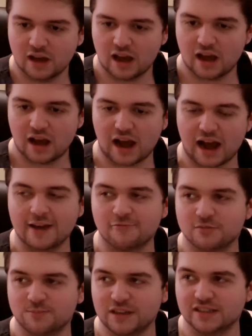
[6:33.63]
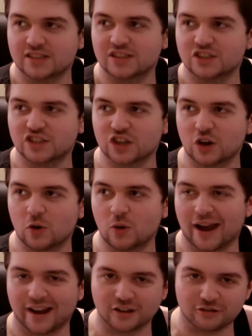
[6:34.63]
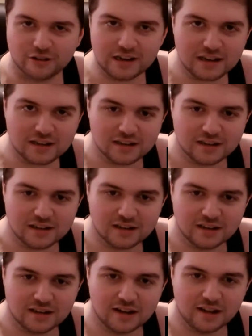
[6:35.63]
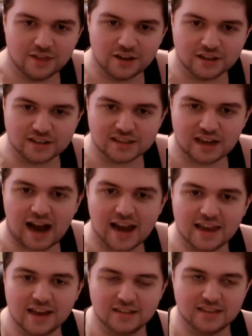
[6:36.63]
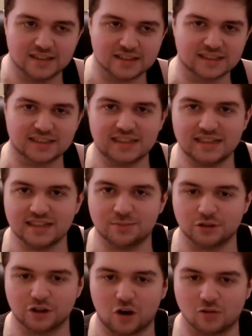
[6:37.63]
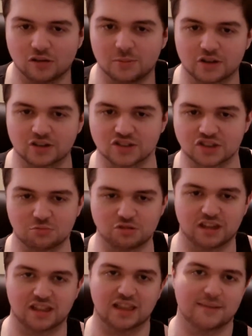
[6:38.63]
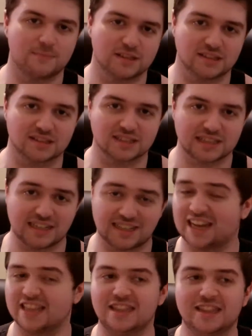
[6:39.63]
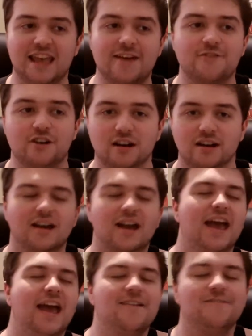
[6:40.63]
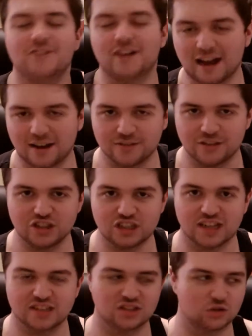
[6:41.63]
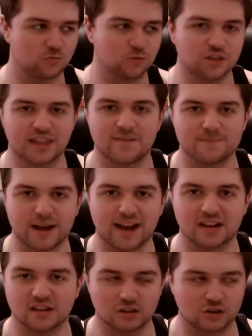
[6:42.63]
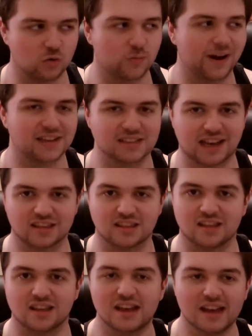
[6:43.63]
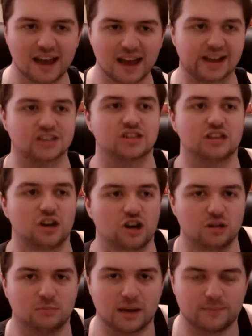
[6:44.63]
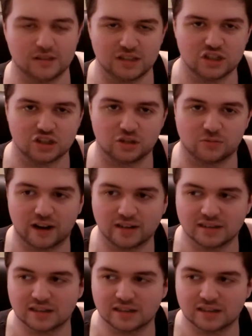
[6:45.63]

I would be so angry that I had succeeded, but only because someone had let me succeed. And I never, ever have the chance to run that back and correct that and actually earn my position, right?